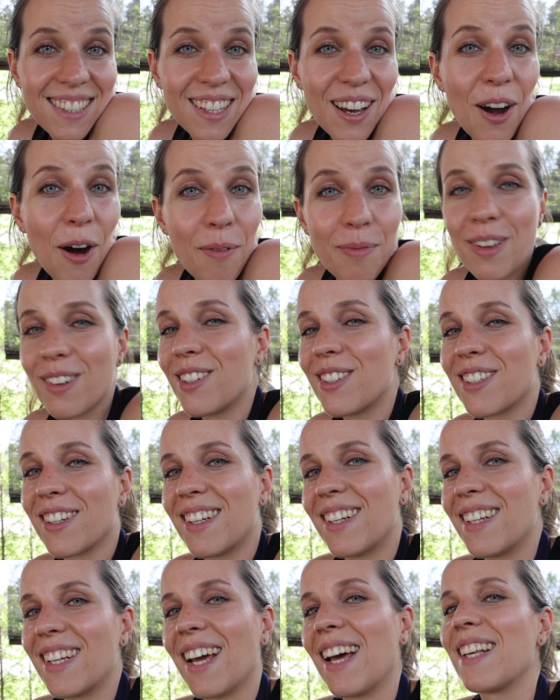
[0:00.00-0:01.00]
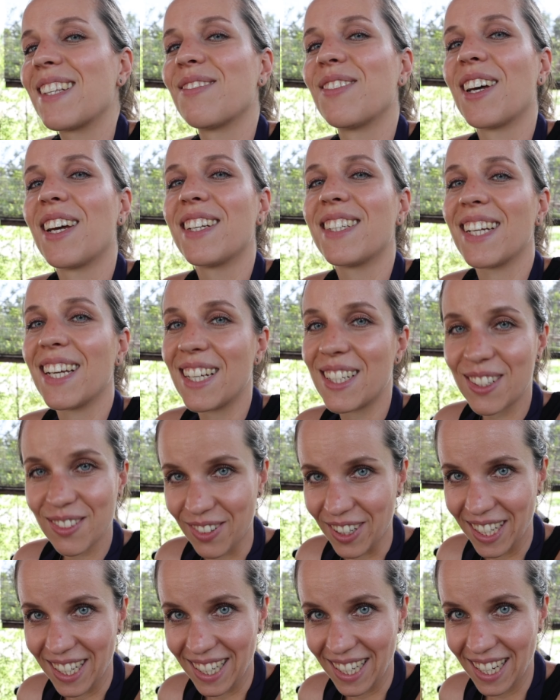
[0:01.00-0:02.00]
I hope you enjoyed it as much as
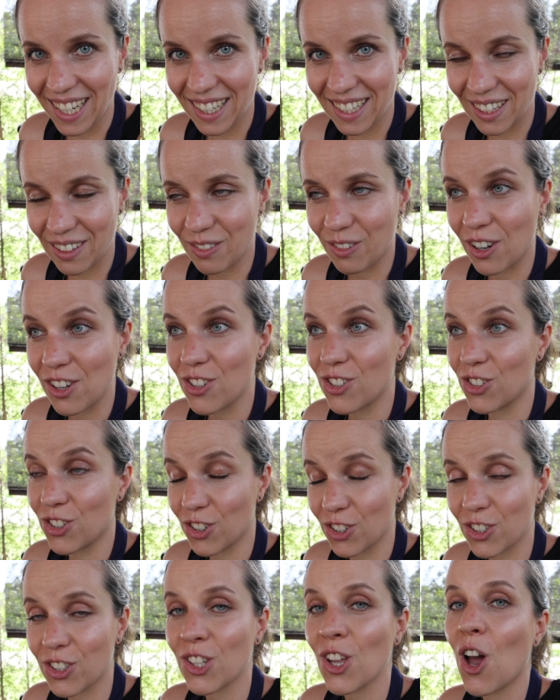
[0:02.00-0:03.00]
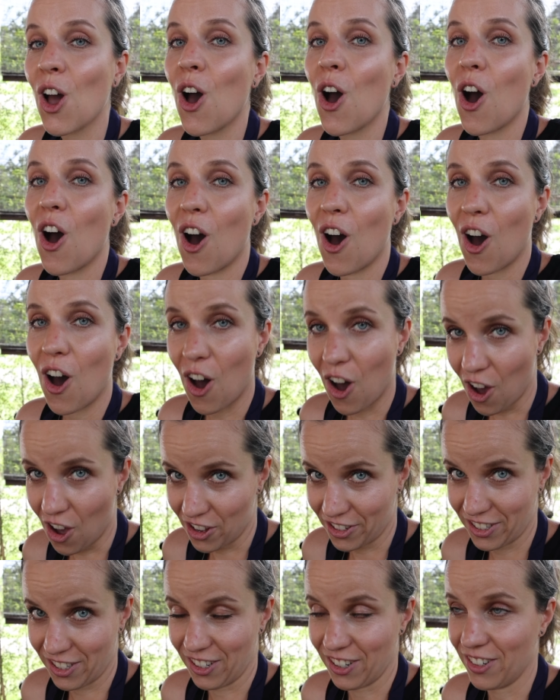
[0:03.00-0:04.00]
we did. It was just
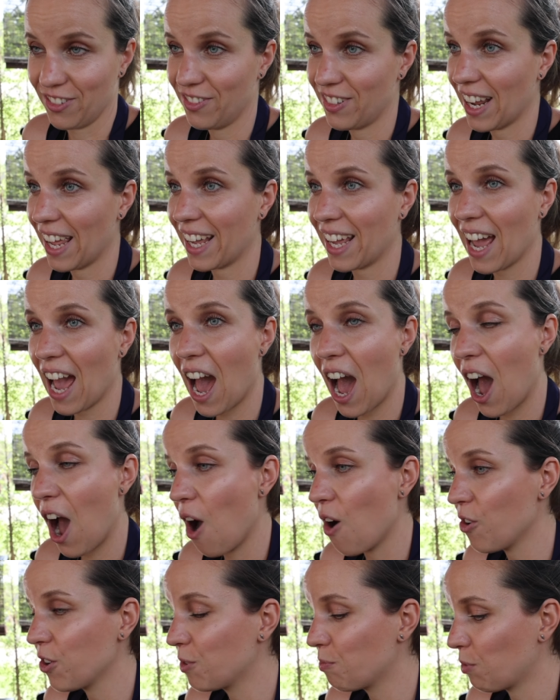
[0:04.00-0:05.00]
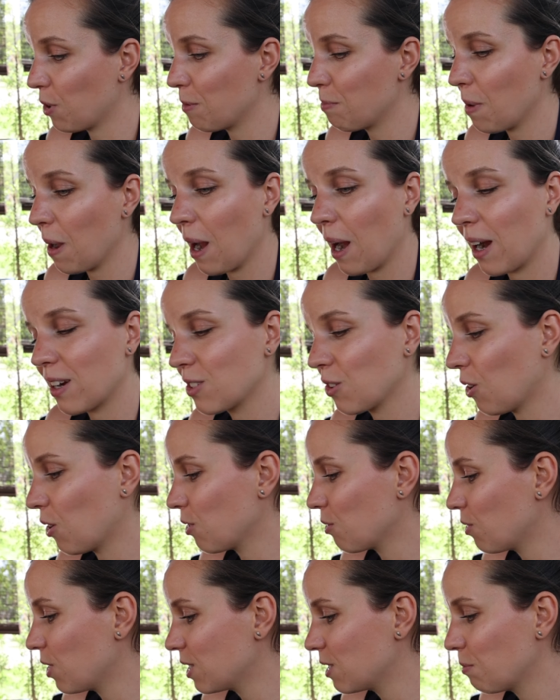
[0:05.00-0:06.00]
awesome, like how it prepares all
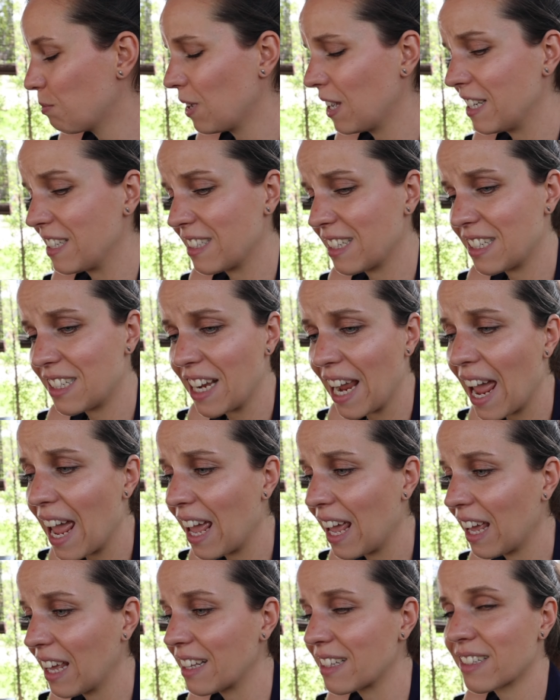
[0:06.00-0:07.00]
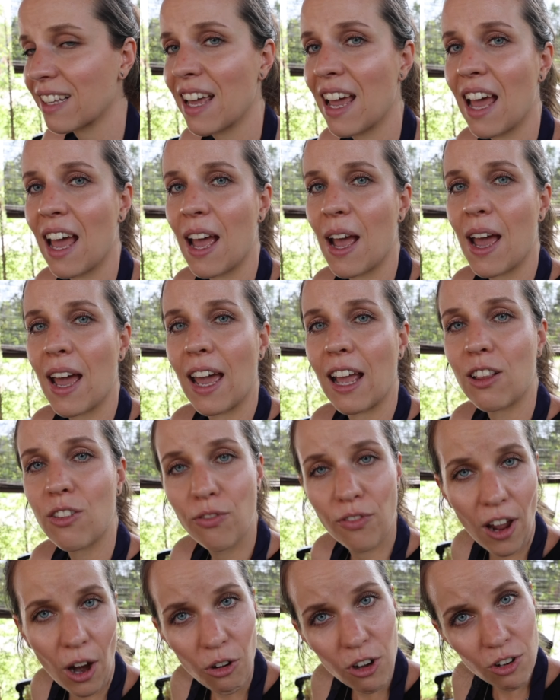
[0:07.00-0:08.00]
the recipes, the taste. It's
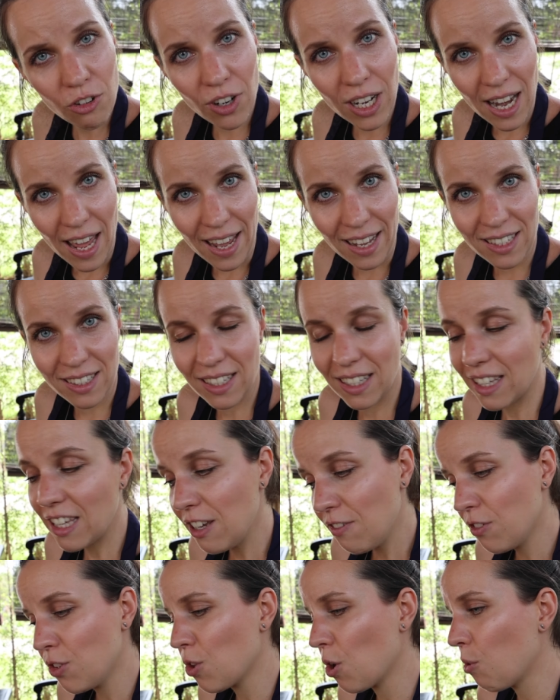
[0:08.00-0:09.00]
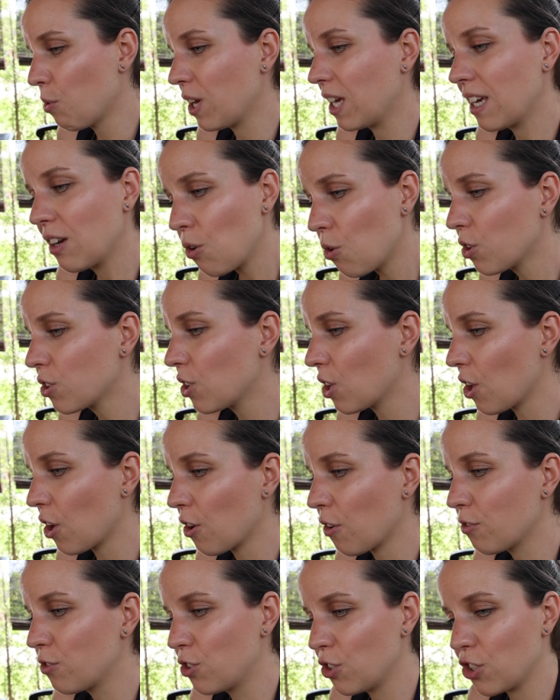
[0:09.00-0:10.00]
very relaxing, even though we cooked a lot
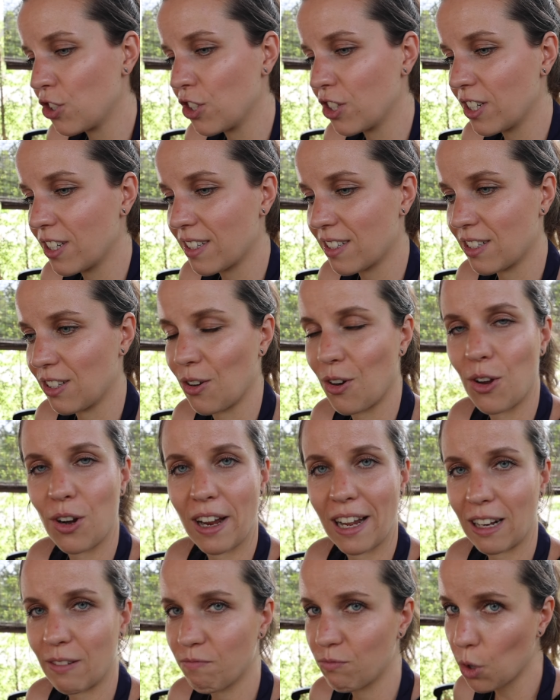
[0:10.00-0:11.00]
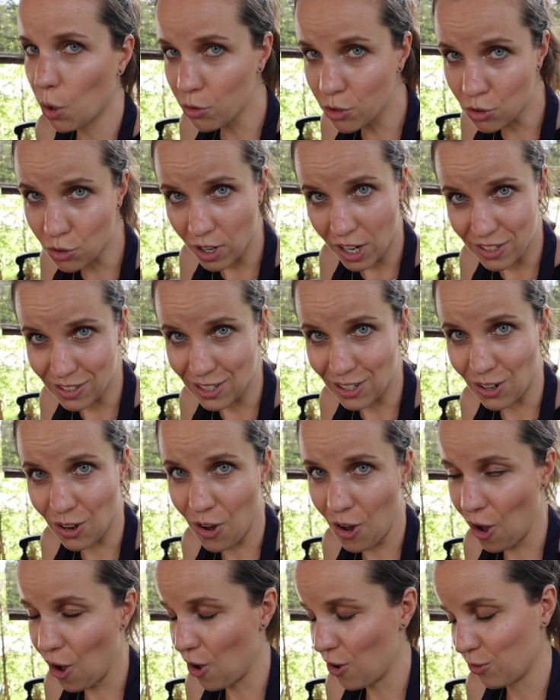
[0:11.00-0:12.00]
of dishes, so like no stress at
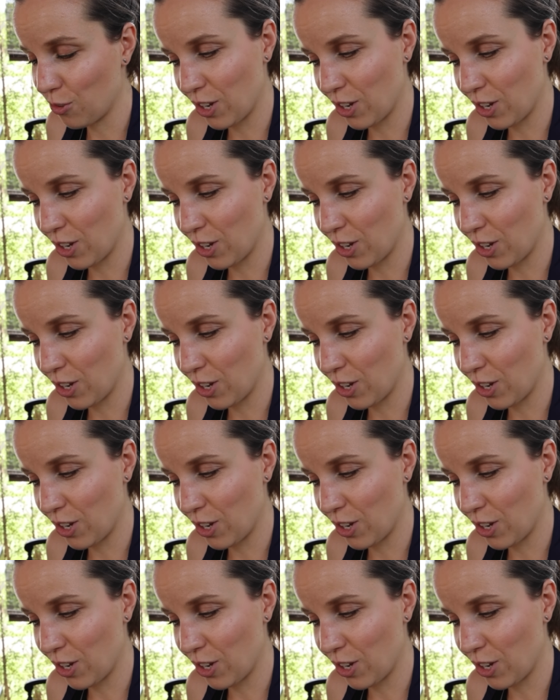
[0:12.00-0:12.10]
all.